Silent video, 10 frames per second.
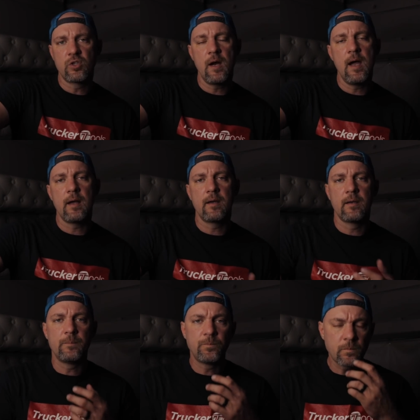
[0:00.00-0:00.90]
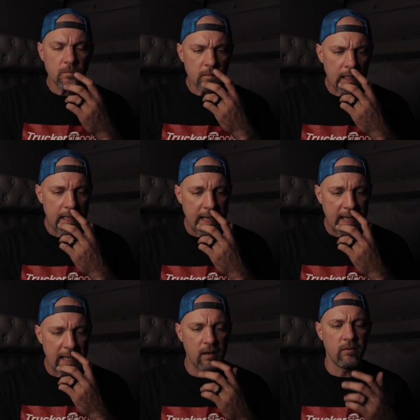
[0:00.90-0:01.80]
the truck.
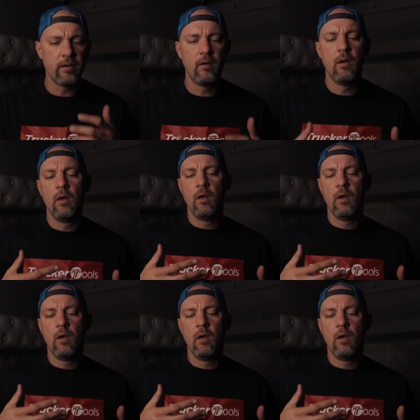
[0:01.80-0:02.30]
And